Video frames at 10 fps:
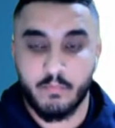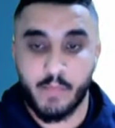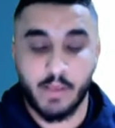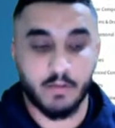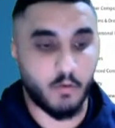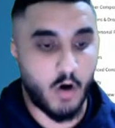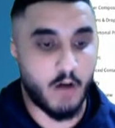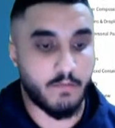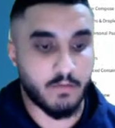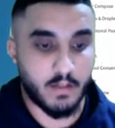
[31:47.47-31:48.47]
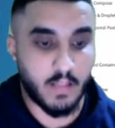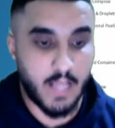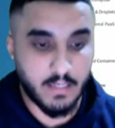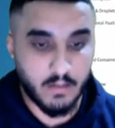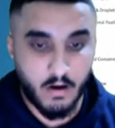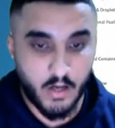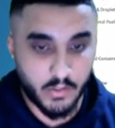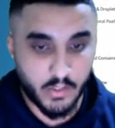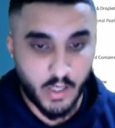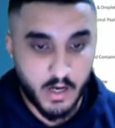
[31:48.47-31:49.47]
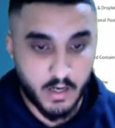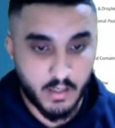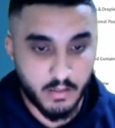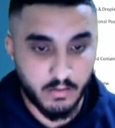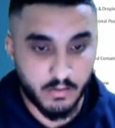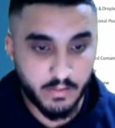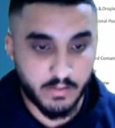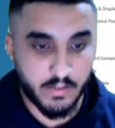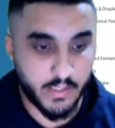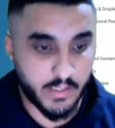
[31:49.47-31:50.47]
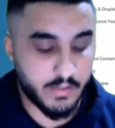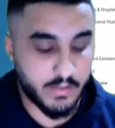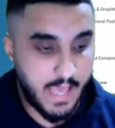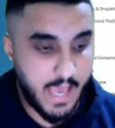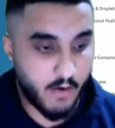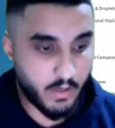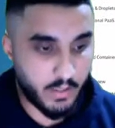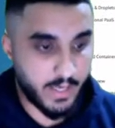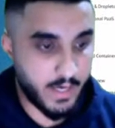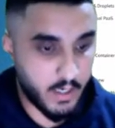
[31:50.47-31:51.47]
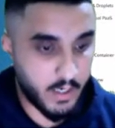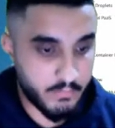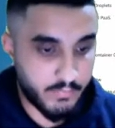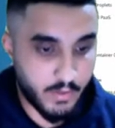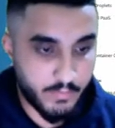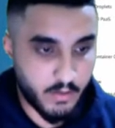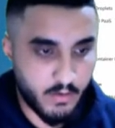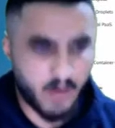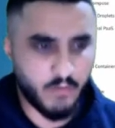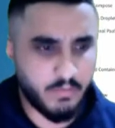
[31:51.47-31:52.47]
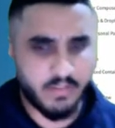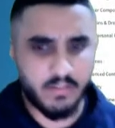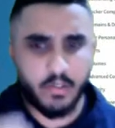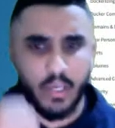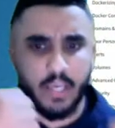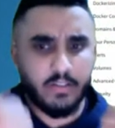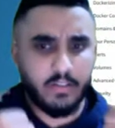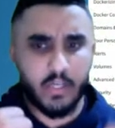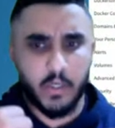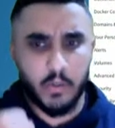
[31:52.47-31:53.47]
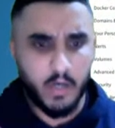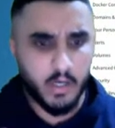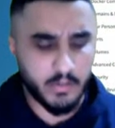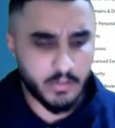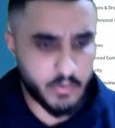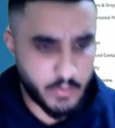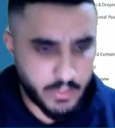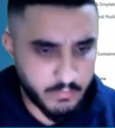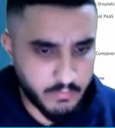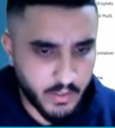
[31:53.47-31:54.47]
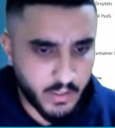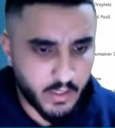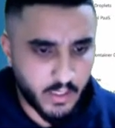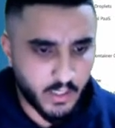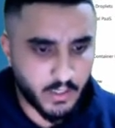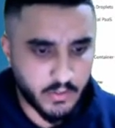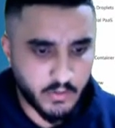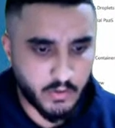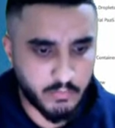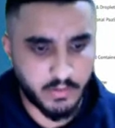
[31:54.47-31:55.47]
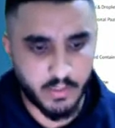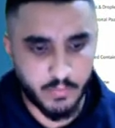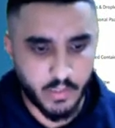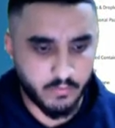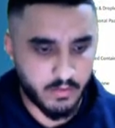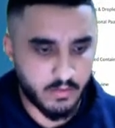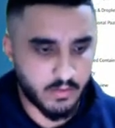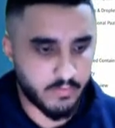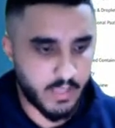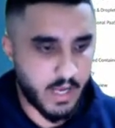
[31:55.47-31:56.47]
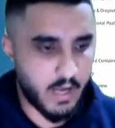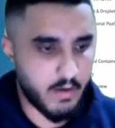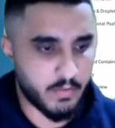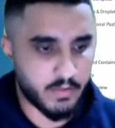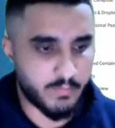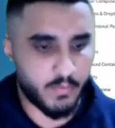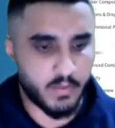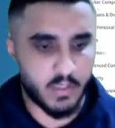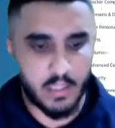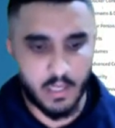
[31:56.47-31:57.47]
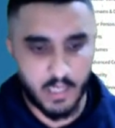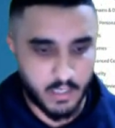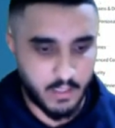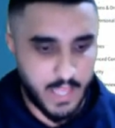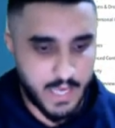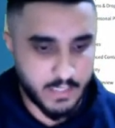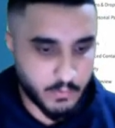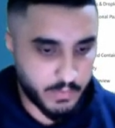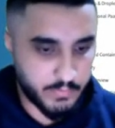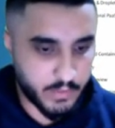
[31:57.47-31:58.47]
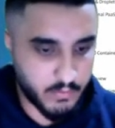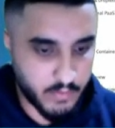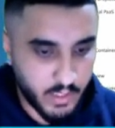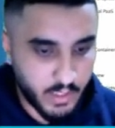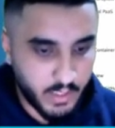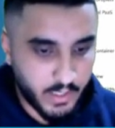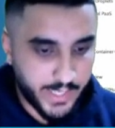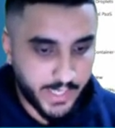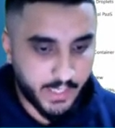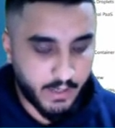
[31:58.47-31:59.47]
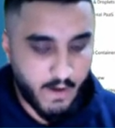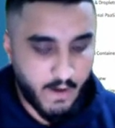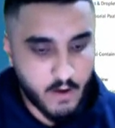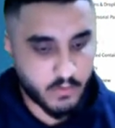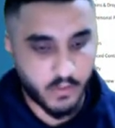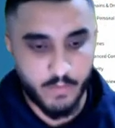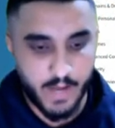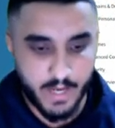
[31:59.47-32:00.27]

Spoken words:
Make School offers a class on Docker. This is our GitHub repo. I hope this is okay to show on the stream. Jordan, please let me know if it's not. But this is pretty much our class repo, and I always go